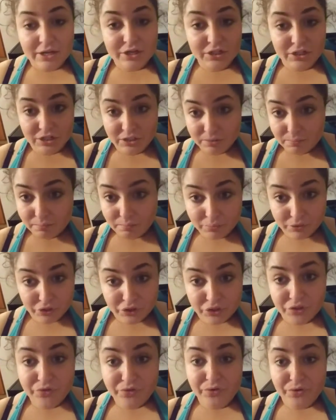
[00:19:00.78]
Just
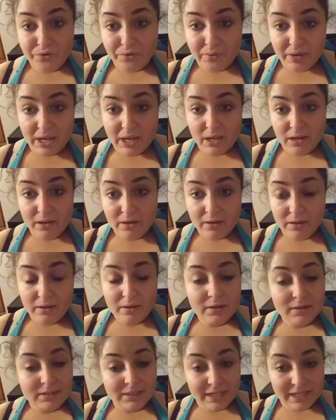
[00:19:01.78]
push the food away.
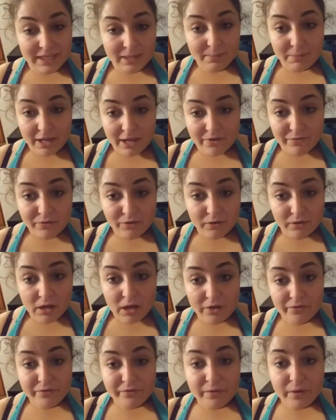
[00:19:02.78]
Take the blindfold
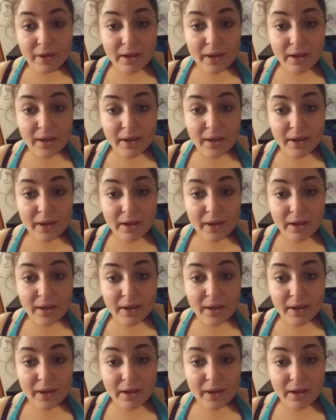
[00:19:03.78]
off